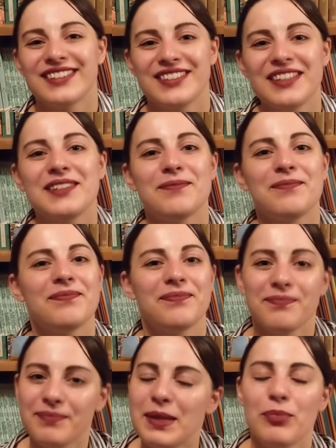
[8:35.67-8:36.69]
Just
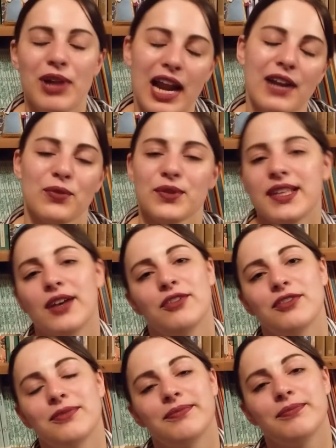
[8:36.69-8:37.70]
be proud of yourself
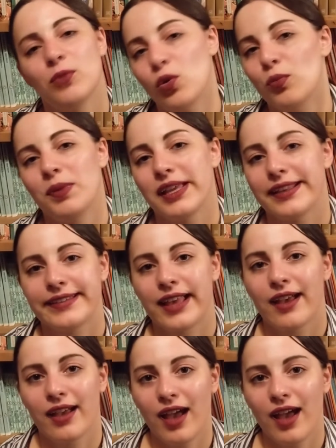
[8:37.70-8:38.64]
more, because